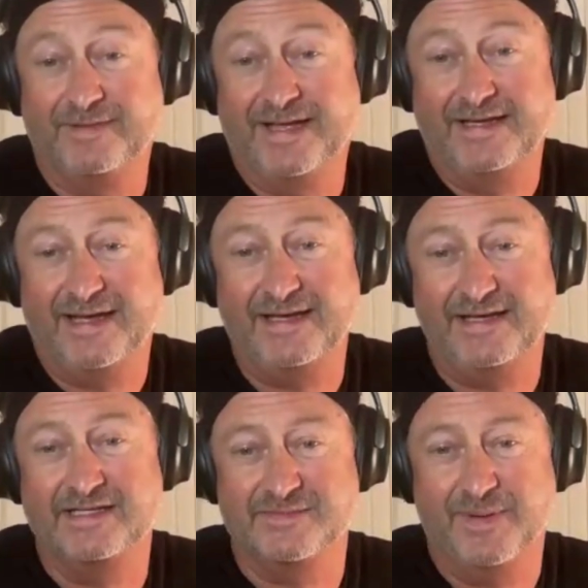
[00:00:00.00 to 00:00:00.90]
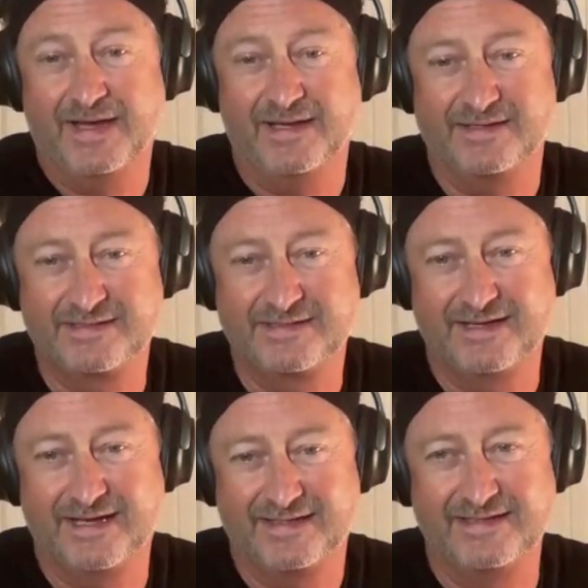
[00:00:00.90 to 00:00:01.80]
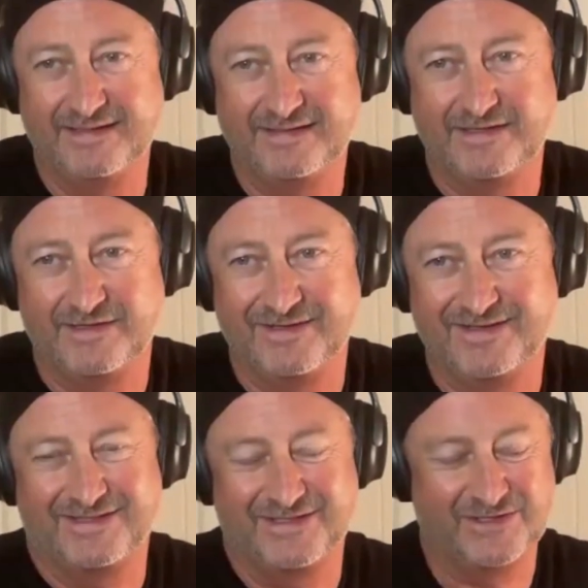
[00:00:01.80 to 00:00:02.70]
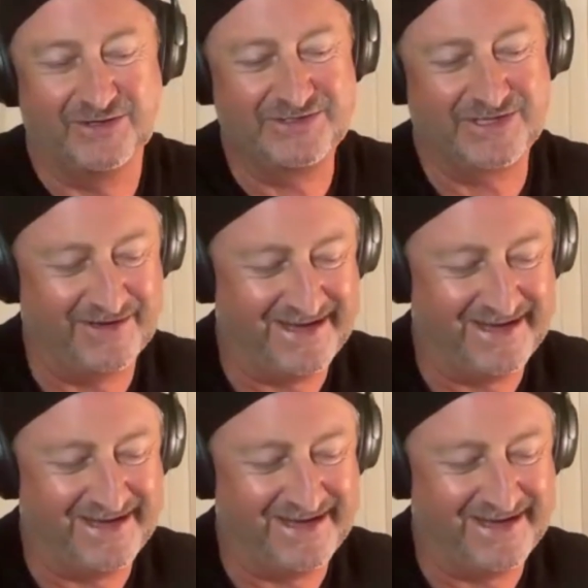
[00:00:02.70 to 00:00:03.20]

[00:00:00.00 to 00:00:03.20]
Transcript: and it is a balance to do so.